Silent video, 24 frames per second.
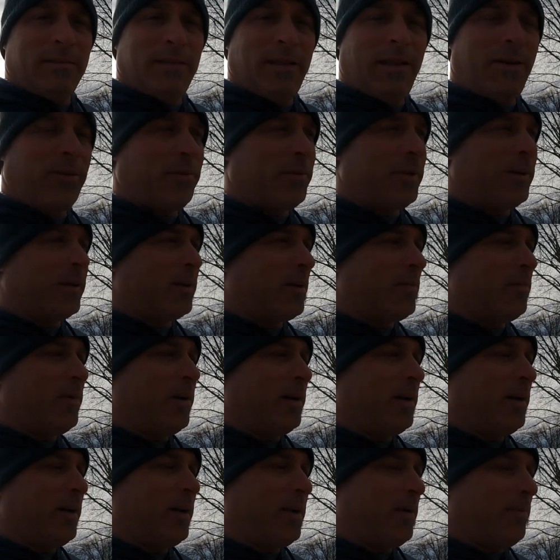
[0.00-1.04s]
I don't think I'm
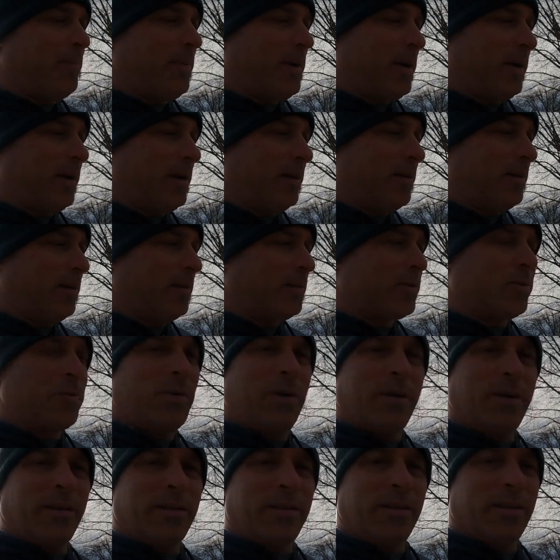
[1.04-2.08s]
ready to get back into the
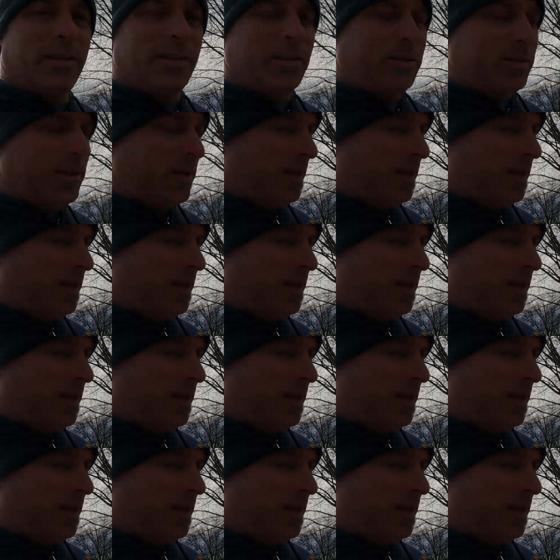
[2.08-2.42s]
swing of things